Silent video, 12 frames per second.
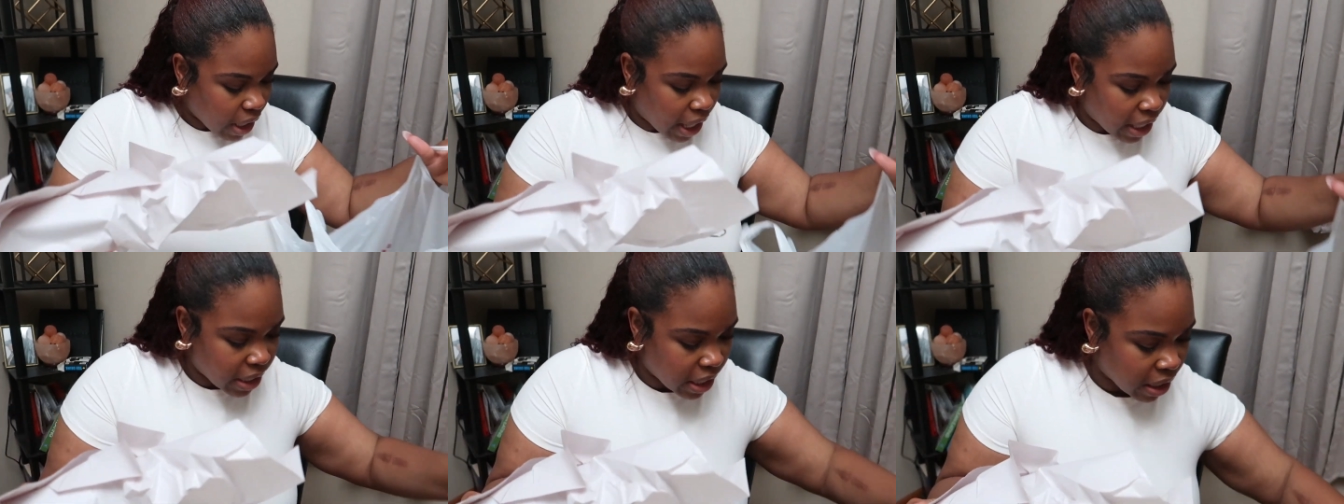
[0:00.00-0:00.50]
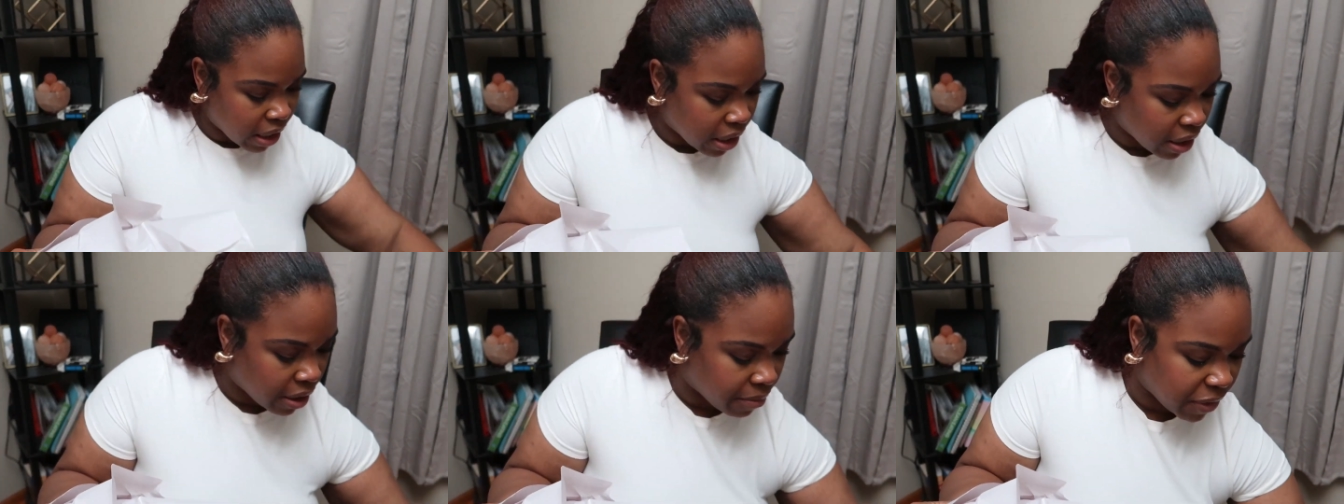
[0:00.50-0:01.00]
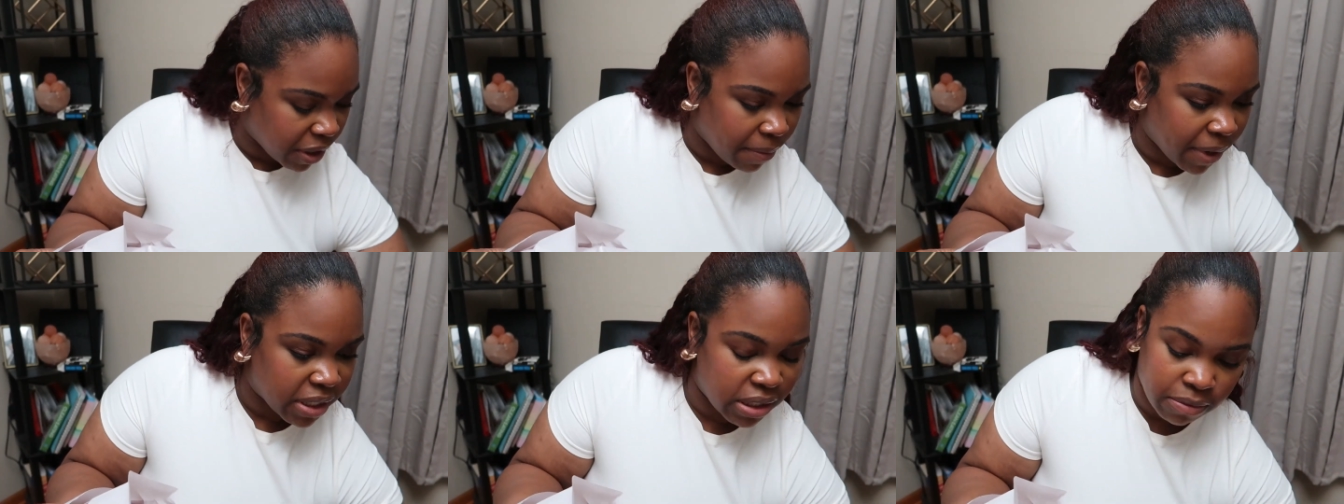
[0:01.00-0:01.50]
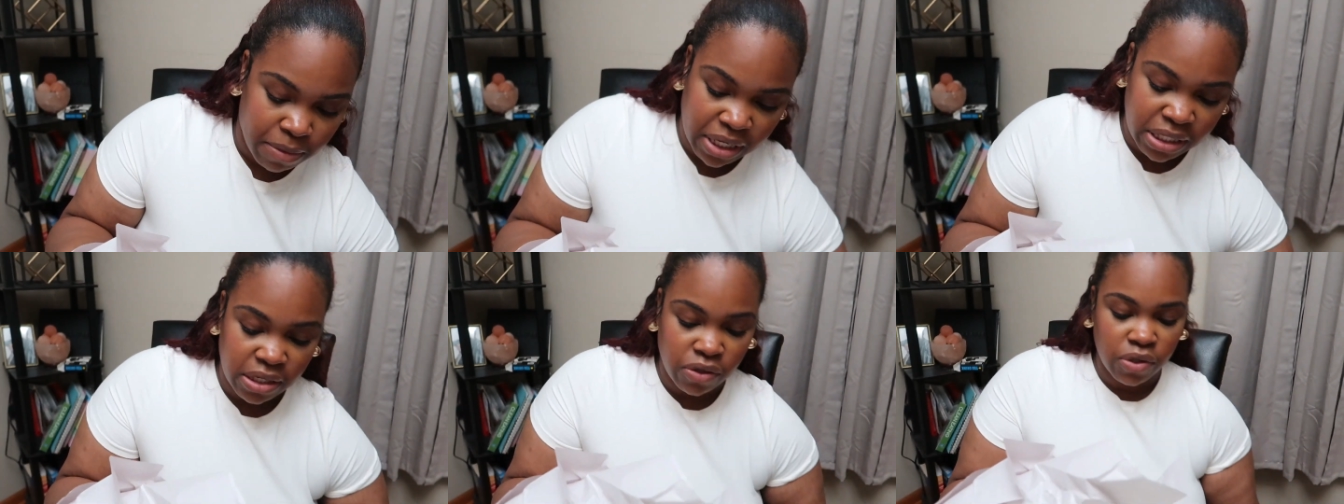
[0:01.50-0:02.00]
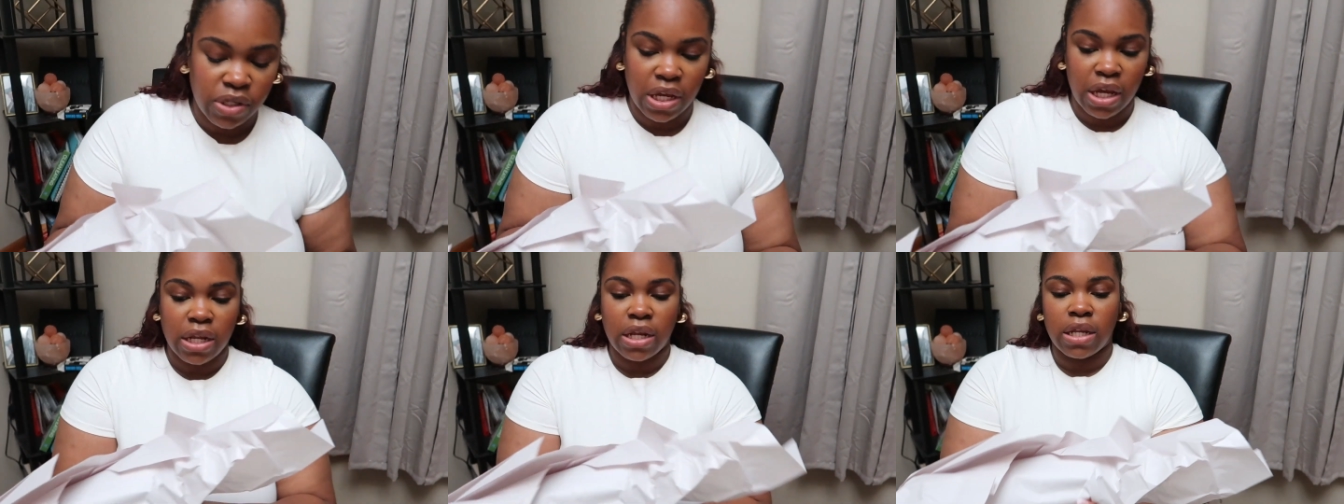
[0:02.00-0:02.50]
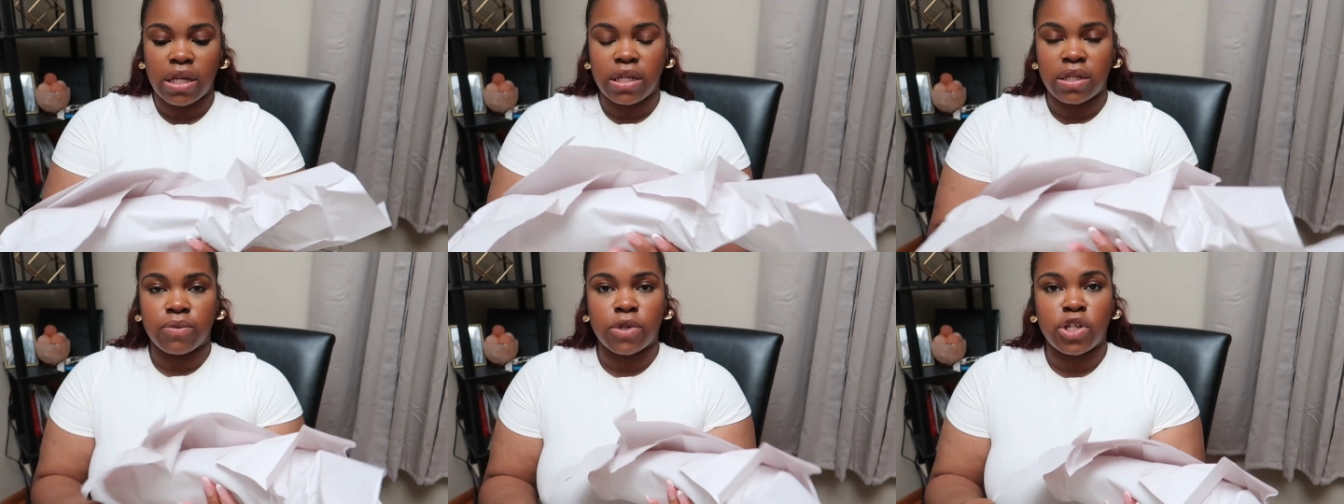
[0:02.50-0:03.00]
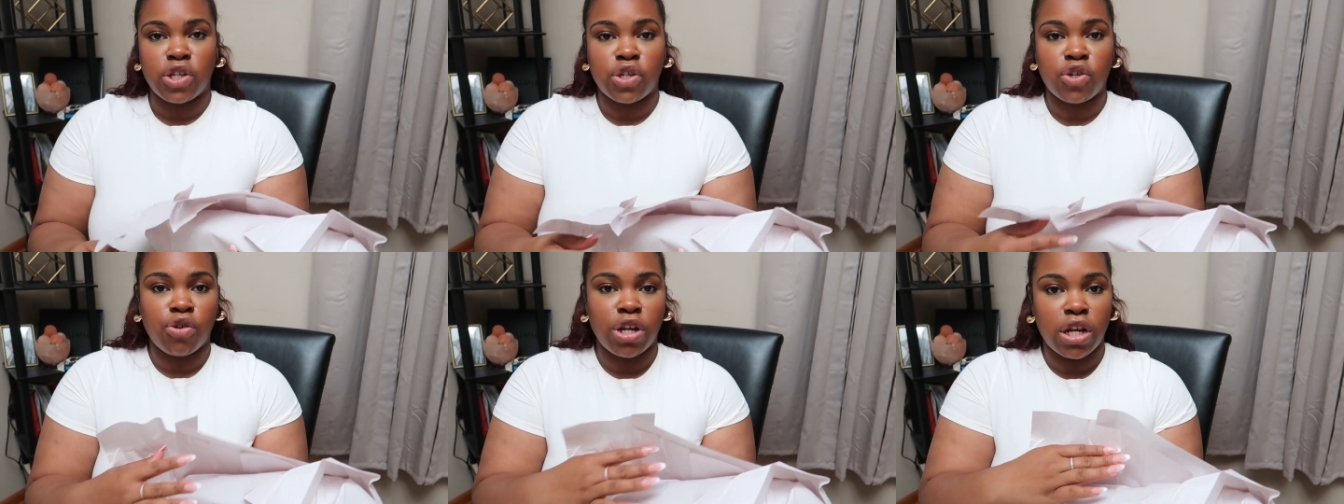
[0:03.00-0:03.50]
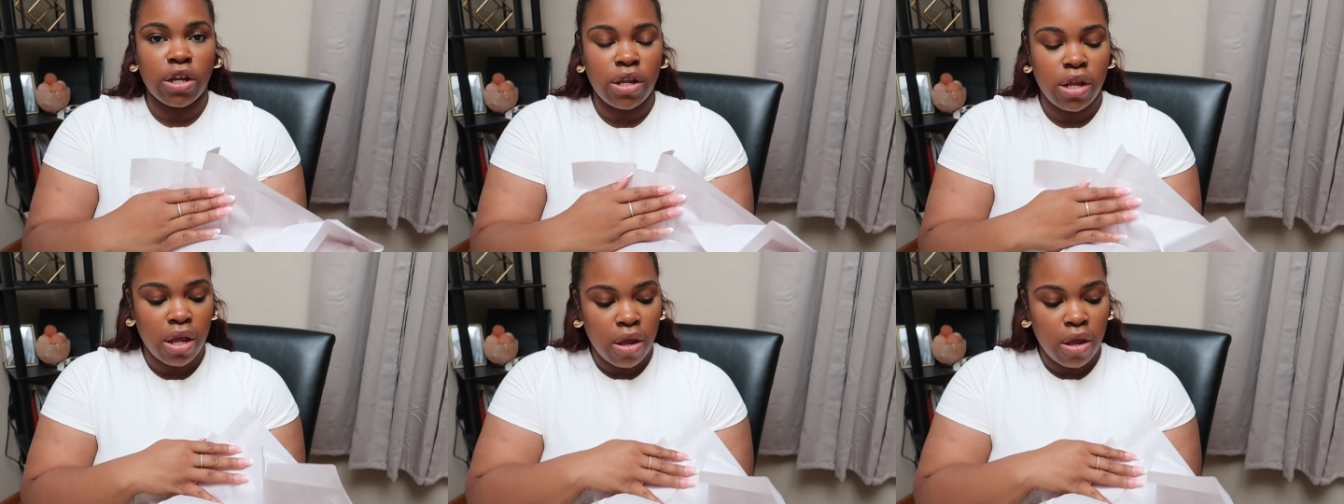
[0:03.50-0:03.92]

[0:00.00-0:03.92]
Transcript: And then uh, me and my, my sister said that these was trending